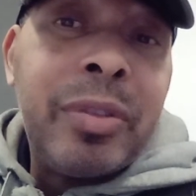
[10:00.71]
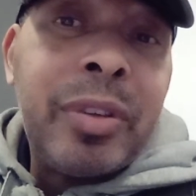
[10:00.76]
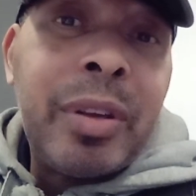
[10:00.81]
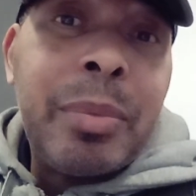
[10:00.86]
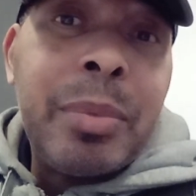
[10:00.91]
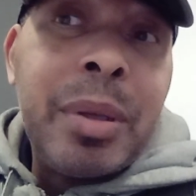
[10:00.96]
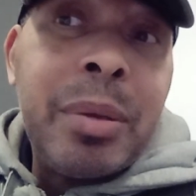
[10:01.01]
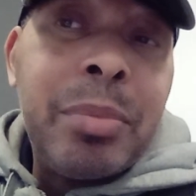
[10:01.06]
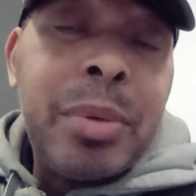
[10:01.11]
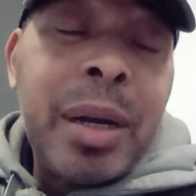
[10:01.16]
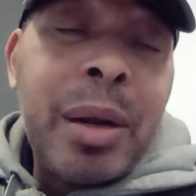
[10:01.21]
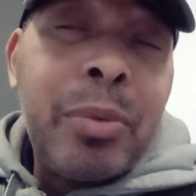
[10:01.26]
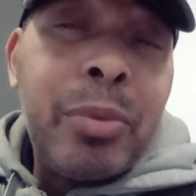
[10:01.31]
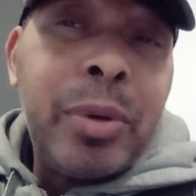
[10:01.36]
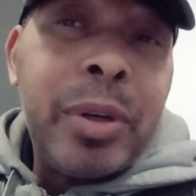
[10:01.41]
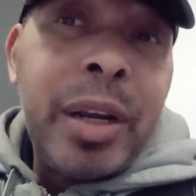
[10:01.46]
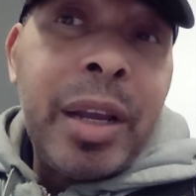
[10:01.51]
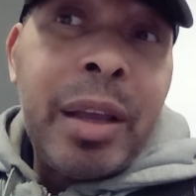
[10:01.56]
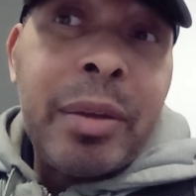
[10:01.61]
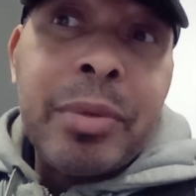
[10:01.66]
I mean, but I
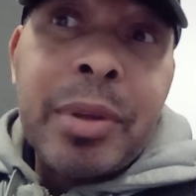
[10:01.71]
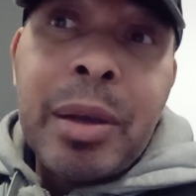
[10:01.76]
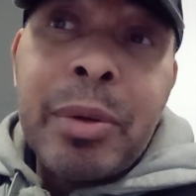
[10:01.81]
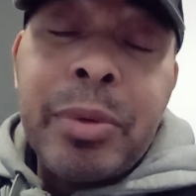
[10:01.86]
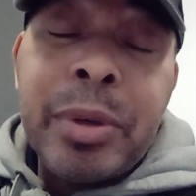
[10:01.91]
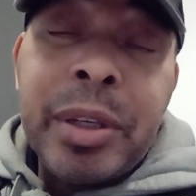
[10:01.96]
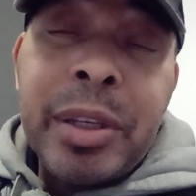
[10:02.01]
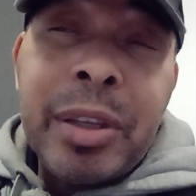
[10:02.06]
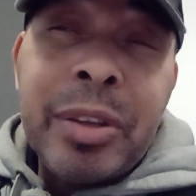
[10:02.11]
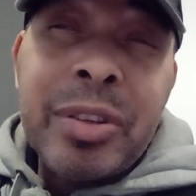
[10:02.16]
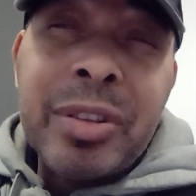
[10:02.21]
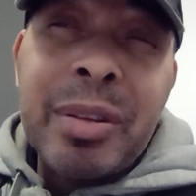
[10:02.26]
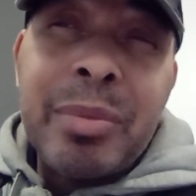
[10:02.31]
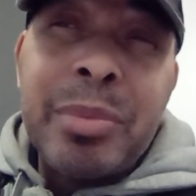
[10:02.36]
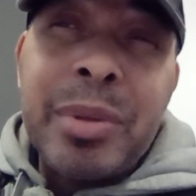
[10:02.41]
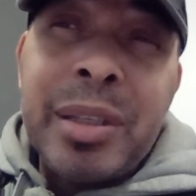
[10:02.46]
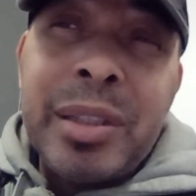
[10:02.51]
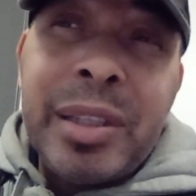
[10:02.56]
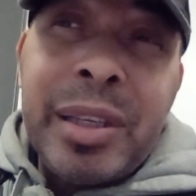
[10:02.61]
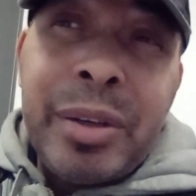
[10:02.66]
want to get
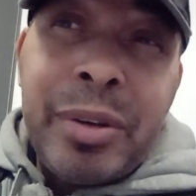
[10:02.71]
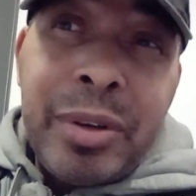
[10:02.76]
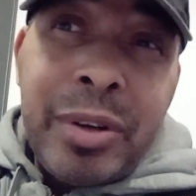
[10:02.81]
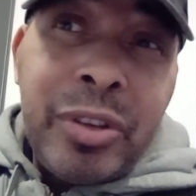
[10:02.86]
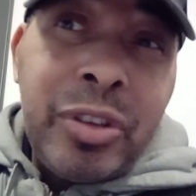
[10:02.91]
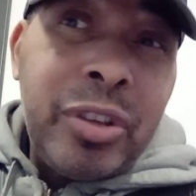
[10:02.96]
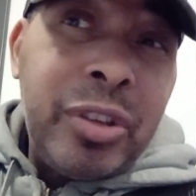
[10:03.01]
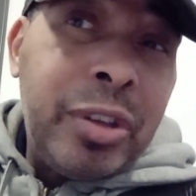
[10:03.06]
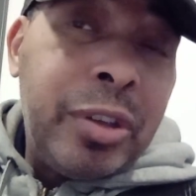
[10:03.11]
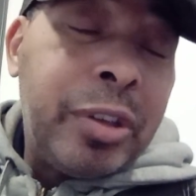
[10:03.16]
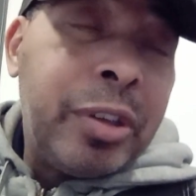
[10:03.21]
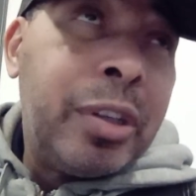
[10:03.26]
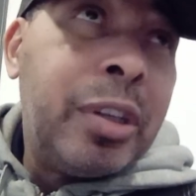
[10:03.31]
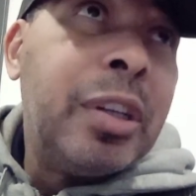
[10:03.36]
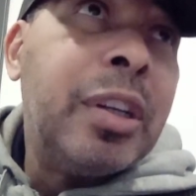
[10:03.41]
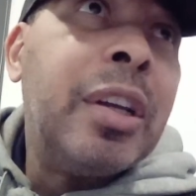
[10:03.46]
something later this year.